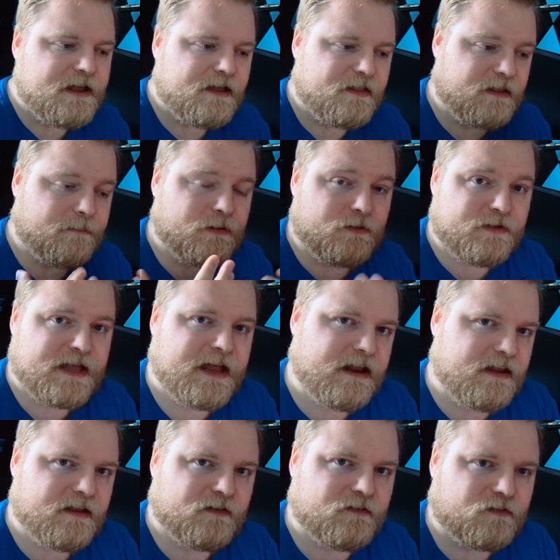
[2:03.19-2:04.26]
The Blue
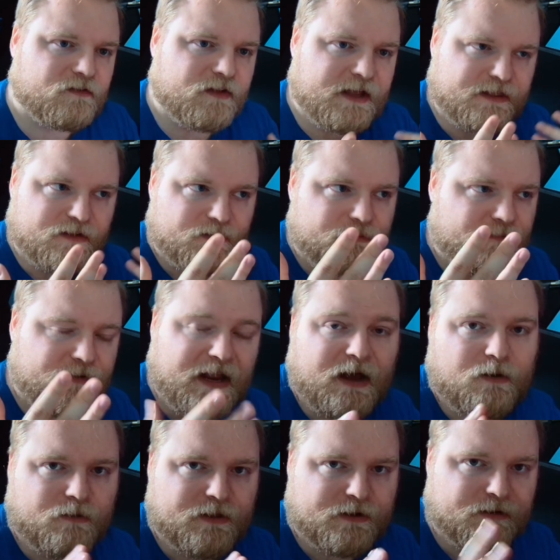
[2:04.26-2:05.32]
Yeti is just like their
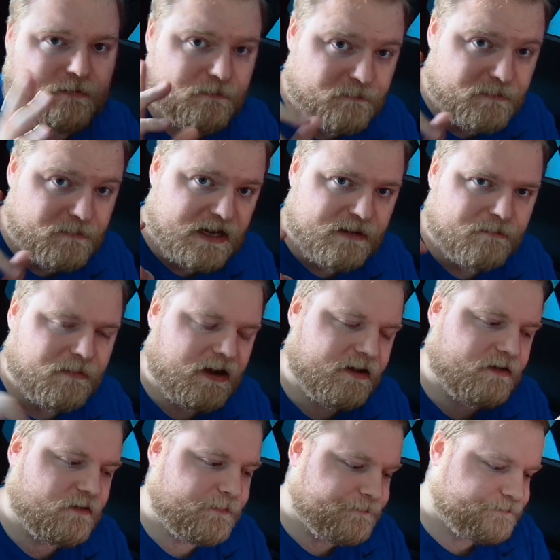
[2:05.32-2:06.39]
medium
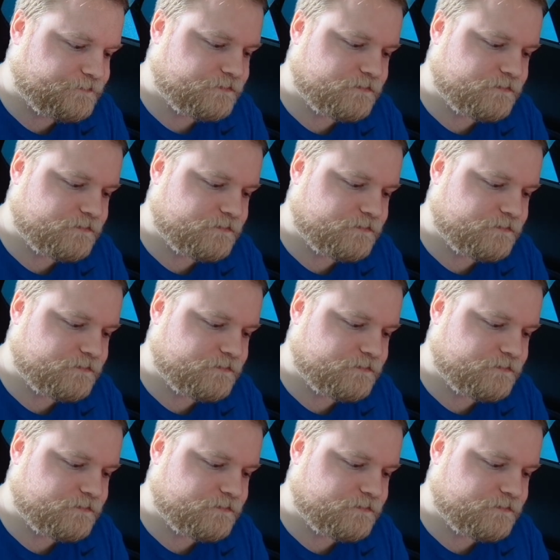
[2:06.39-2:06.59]
model